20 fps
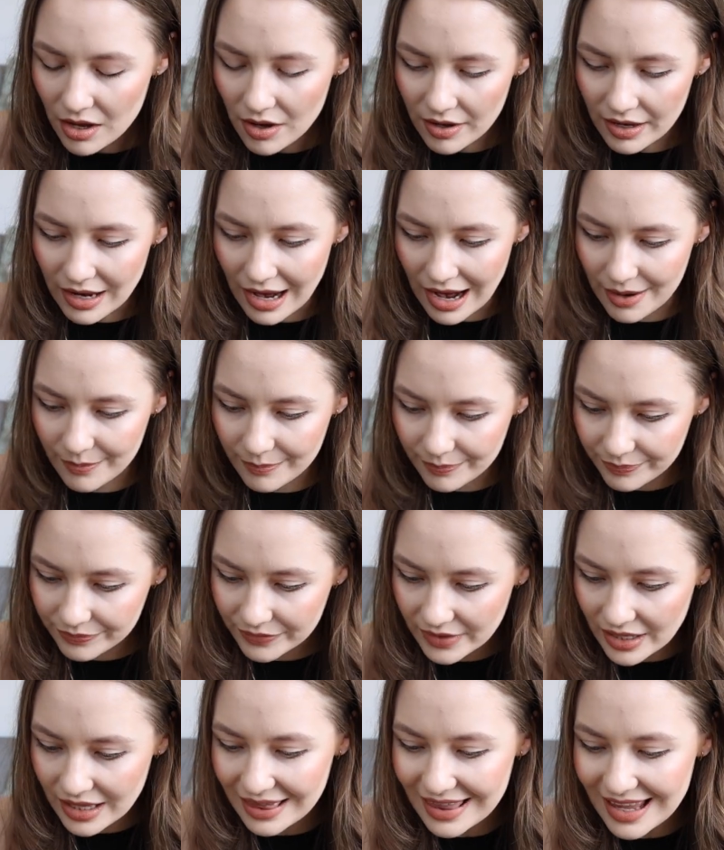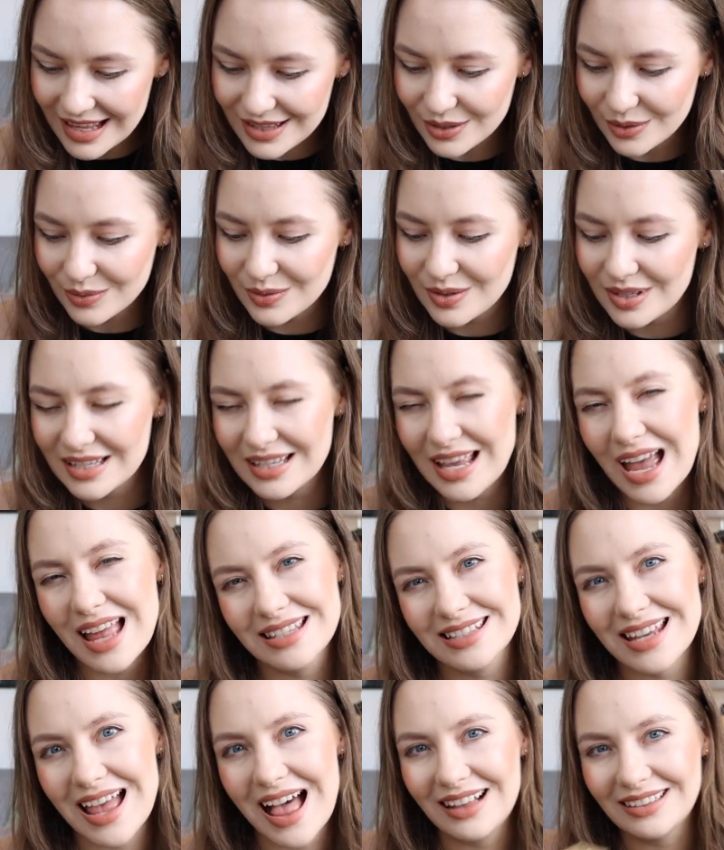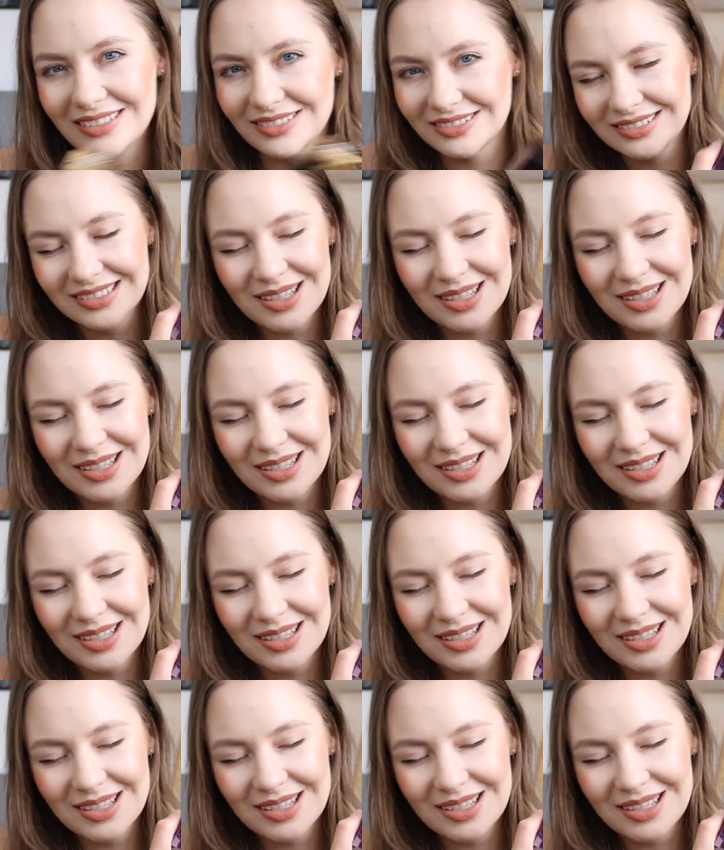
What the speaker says: Okay, let's go to Scandal.